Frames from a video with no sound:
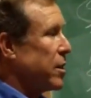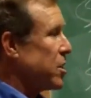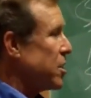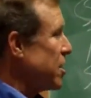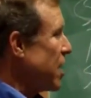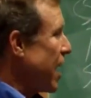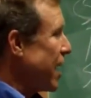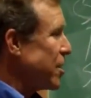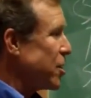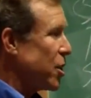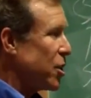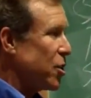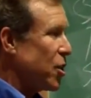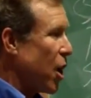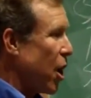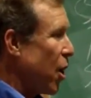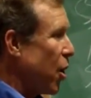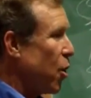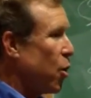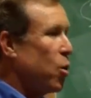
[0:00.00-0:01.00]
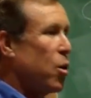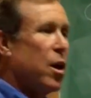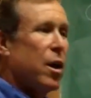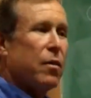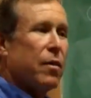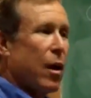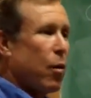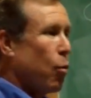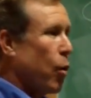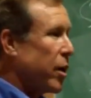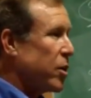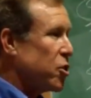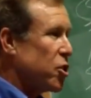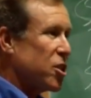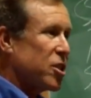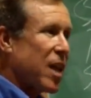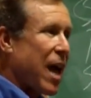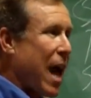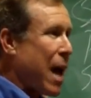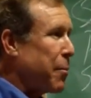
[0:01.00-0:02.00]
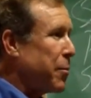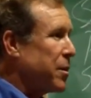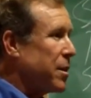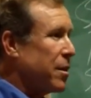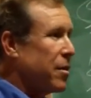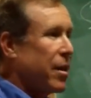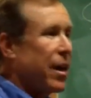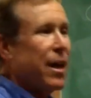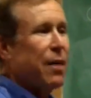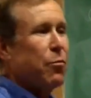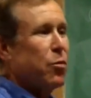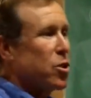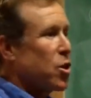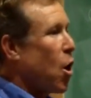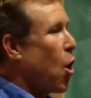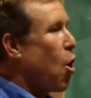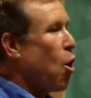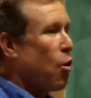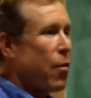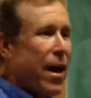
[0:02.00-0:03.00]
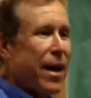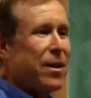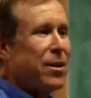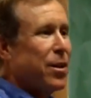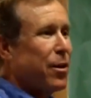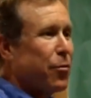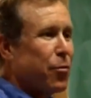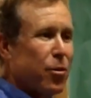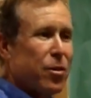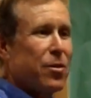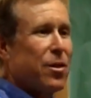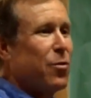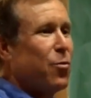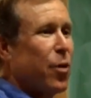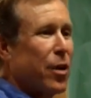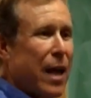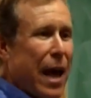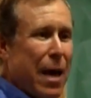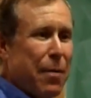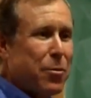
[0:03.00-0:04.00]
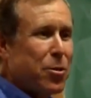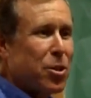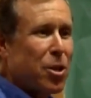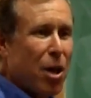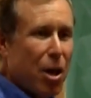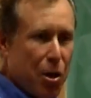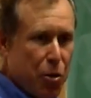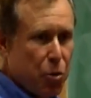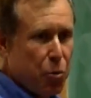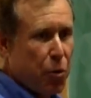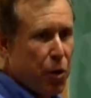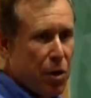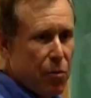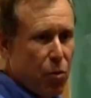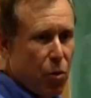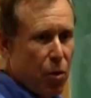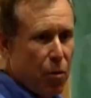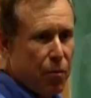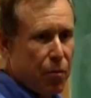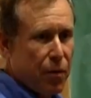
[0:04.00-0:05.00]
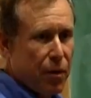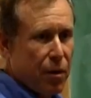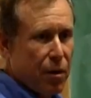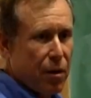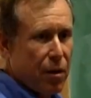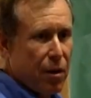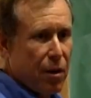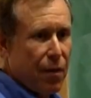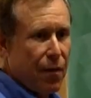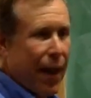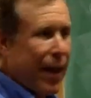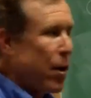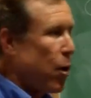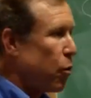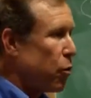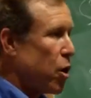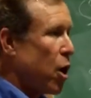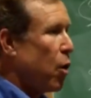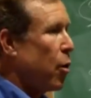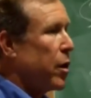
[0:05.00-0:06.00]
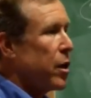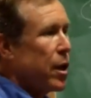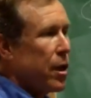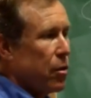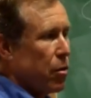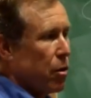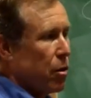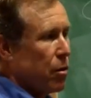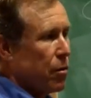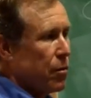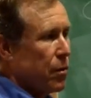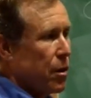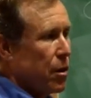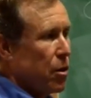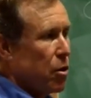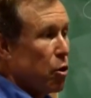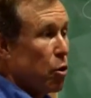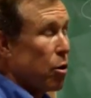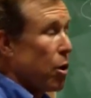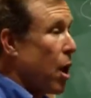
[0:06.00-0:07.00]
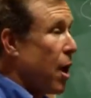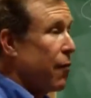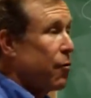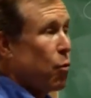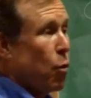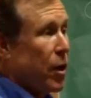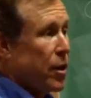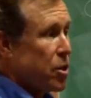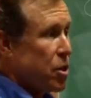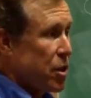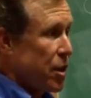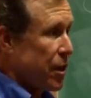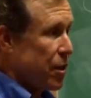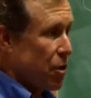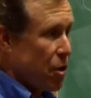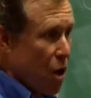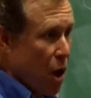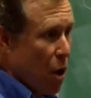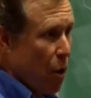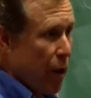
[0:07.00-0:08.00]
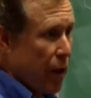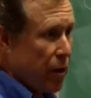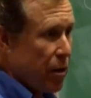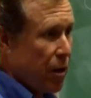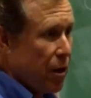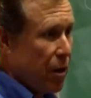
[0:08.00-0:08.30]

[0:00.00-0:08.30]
doesn't know that what just happened to them was all that different than what happens to other people. They don't know it either. Your loved ones didn't know it.